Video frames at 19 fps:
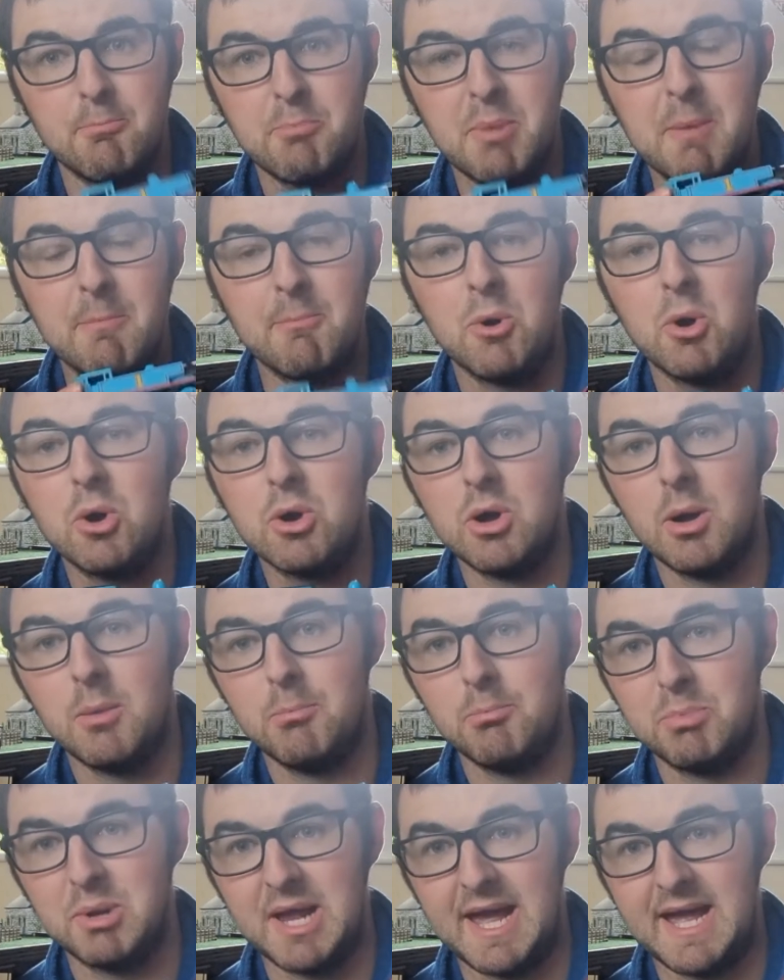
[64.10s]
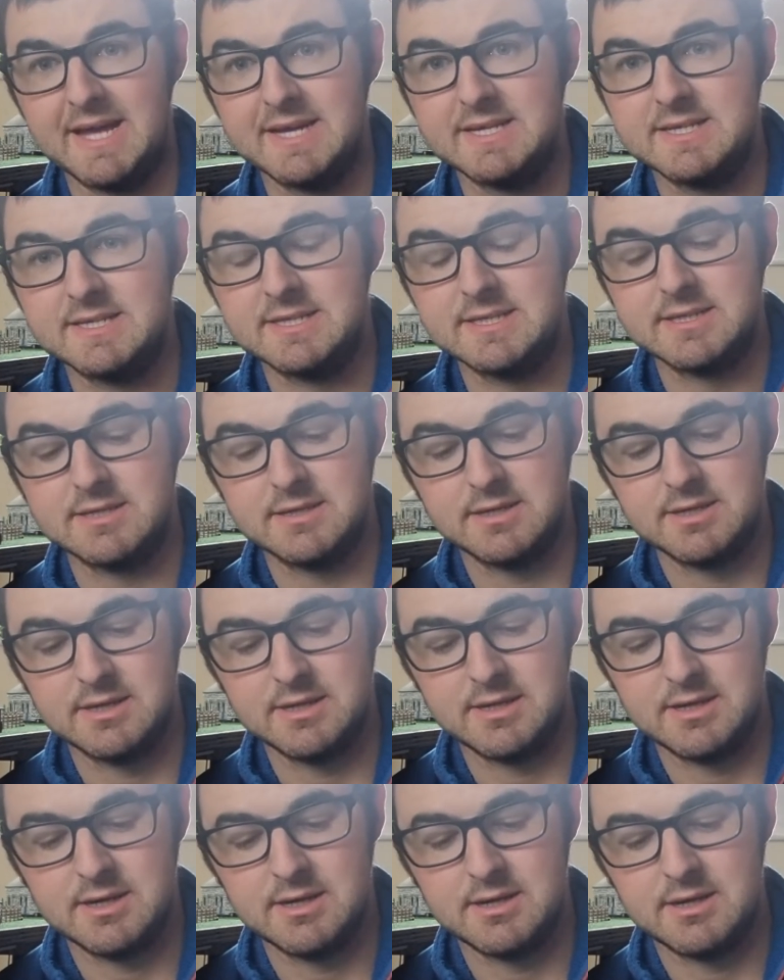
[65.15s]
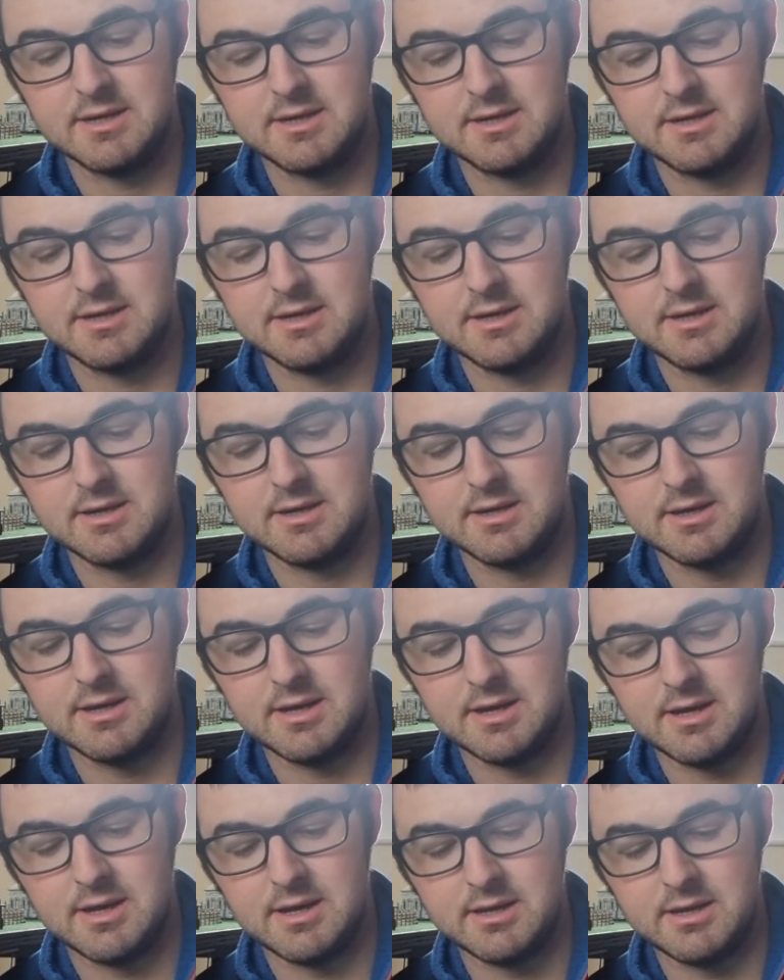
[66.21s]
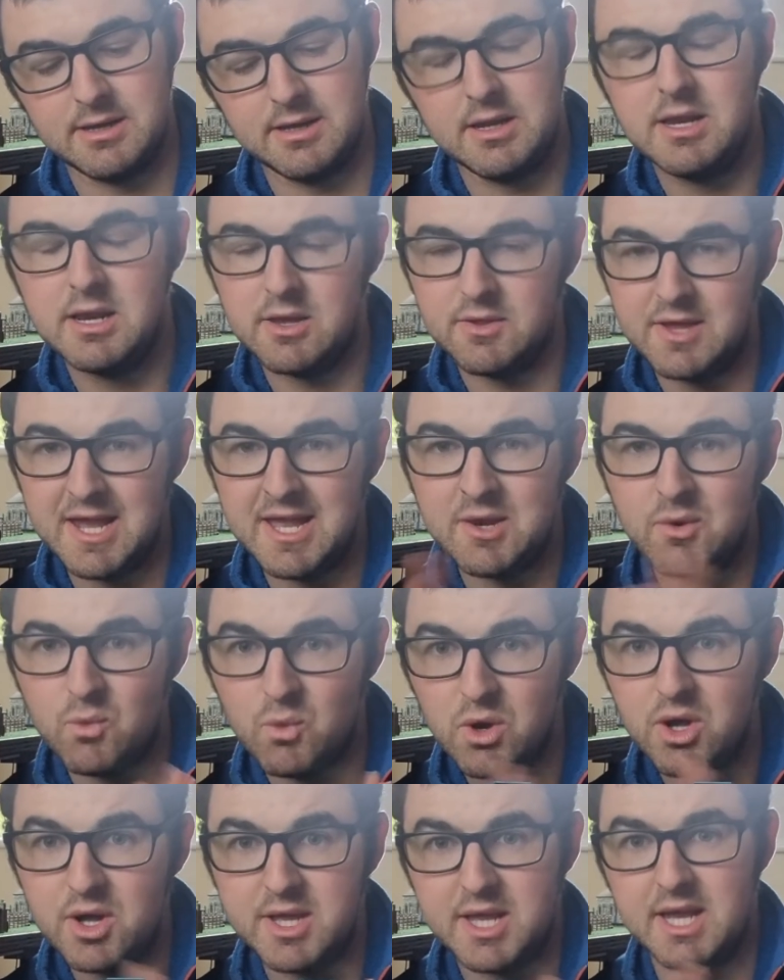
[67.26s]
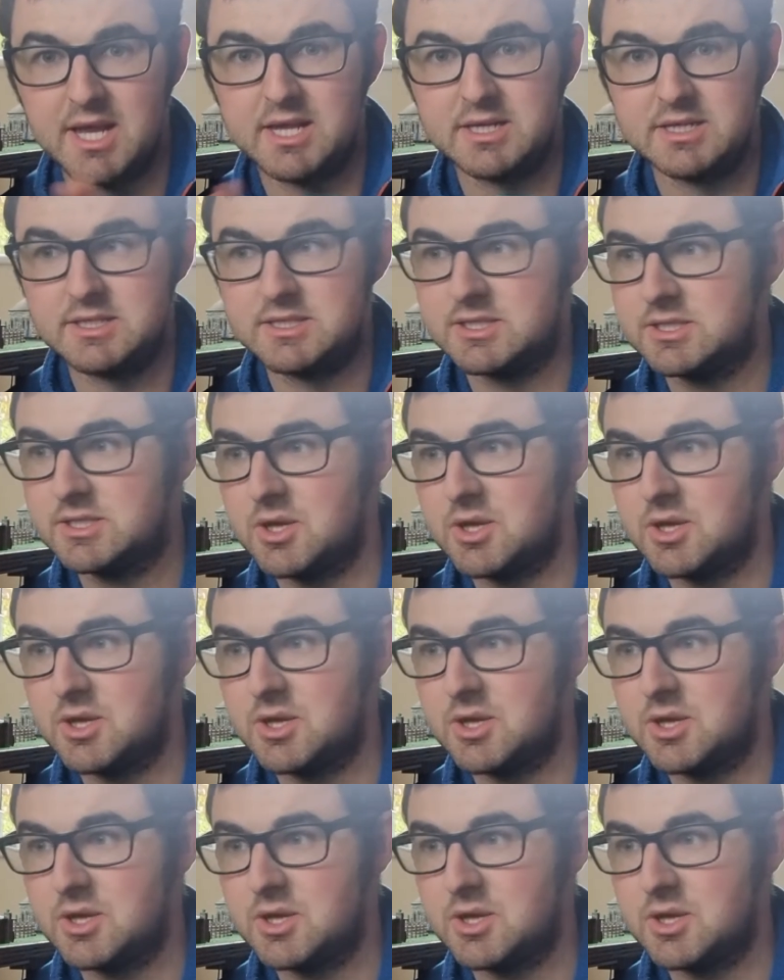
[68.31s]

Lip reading: a bit more complex. And, you know, the inner workings.